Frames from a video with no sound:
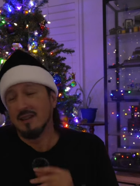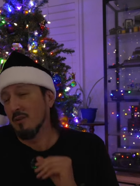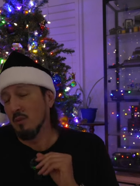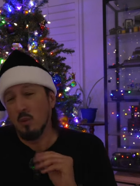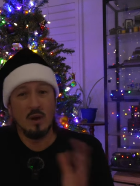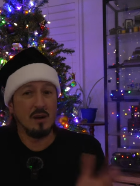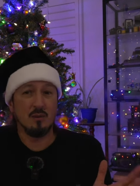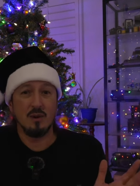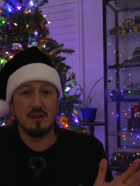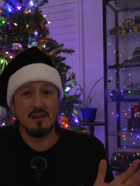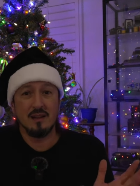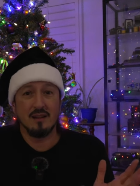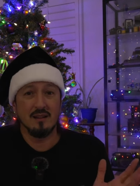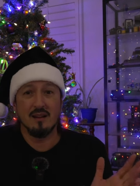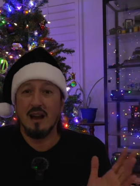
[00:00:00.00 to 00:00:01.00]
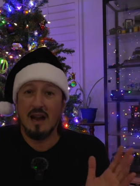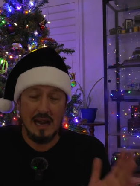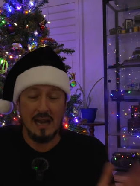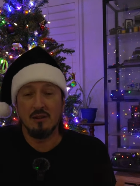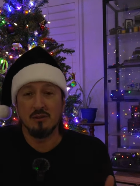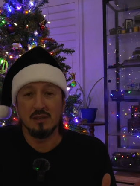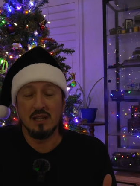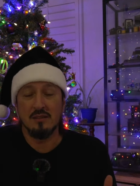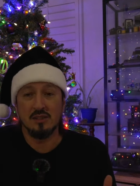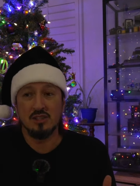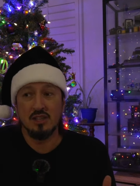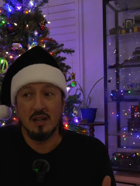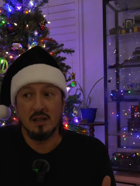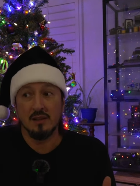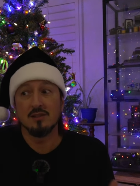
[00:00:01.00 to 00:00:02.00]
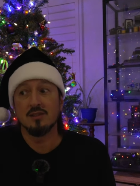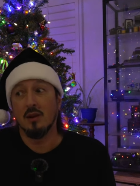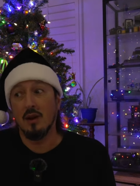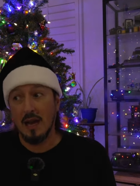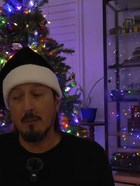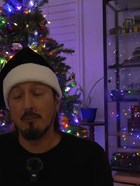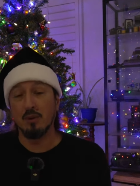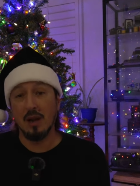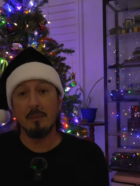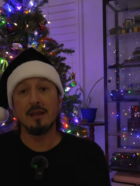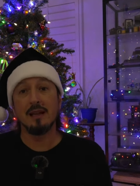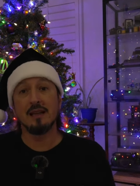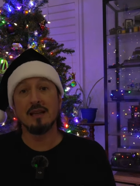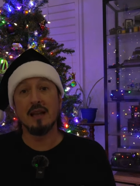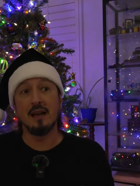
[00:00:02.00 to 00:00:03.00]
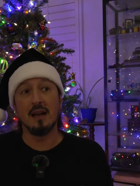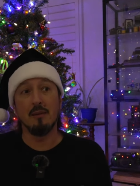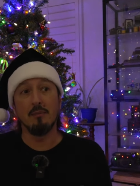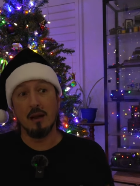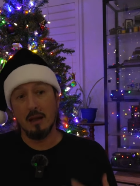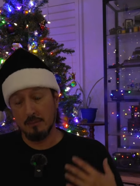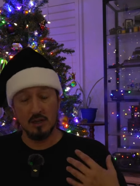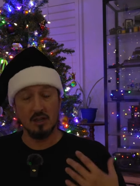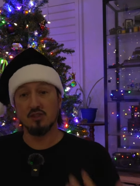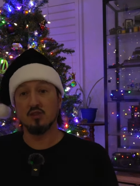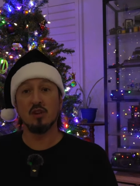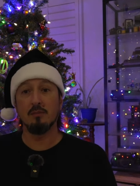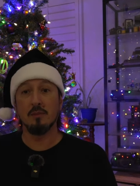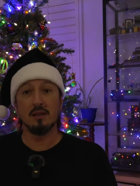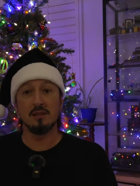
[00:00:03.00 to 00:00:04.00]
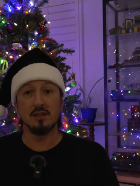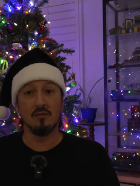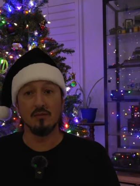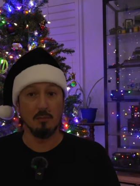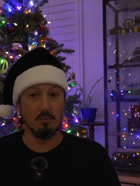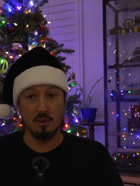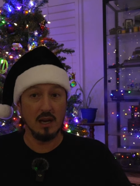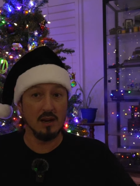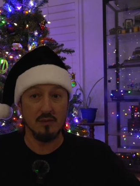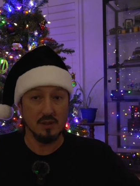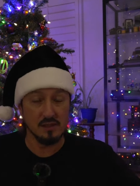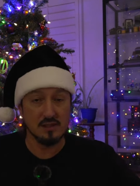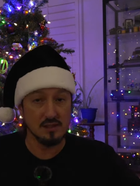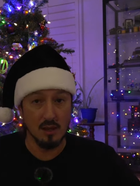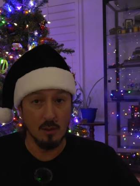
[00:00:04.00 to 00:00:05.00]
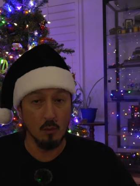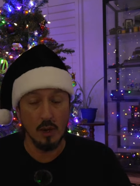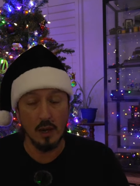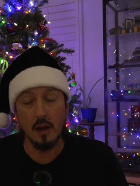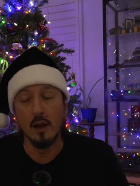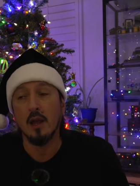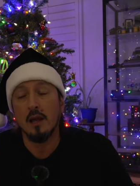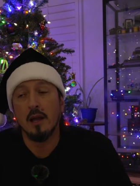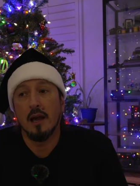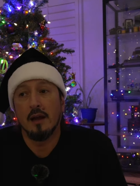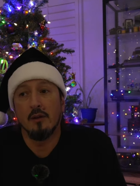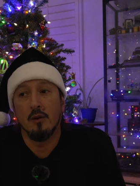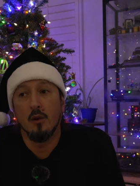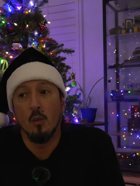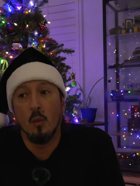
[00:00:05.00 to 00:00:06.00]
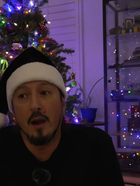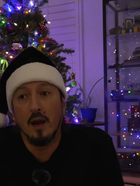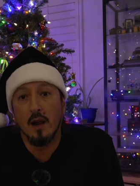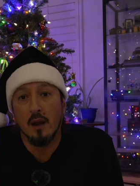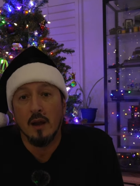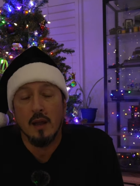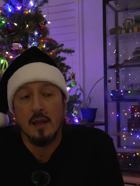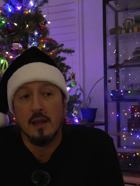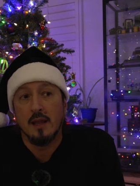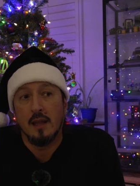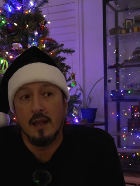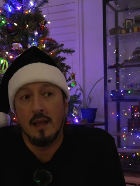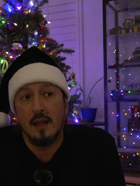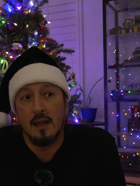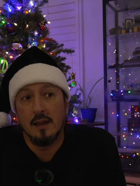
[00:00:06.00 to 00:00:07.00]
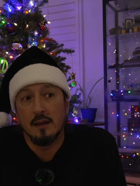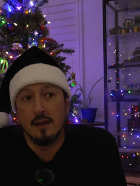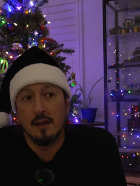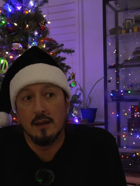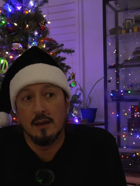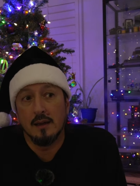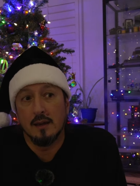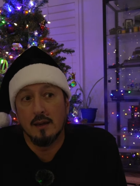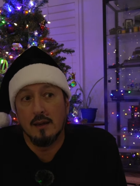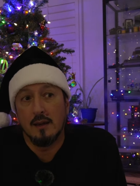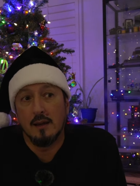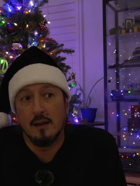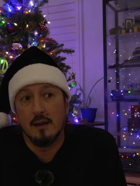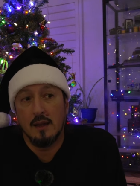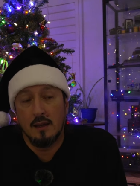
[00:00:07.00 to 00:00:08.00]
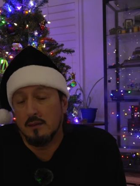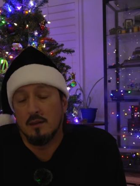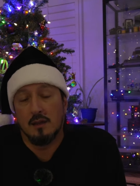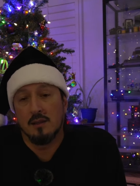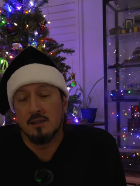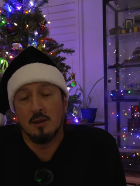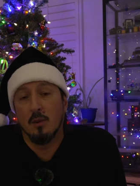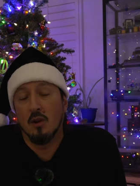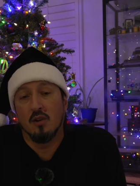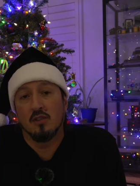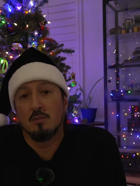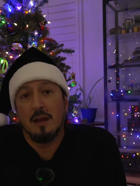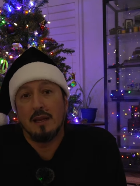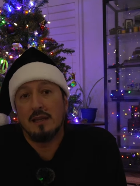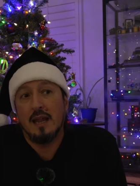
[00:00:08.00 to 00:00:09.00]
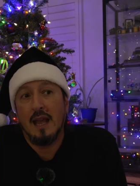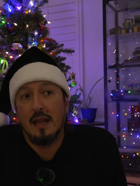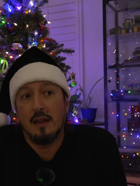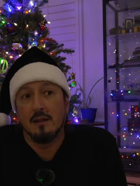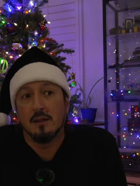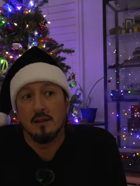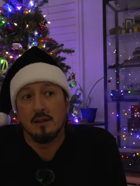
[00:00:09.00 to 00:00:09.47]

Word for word: One way or the other, I don't give a shit. So I'm probably gonna get up, I'm gonna treat myself to breakfast somewhere, I don't know where and, uh, and, and tomorrow's my day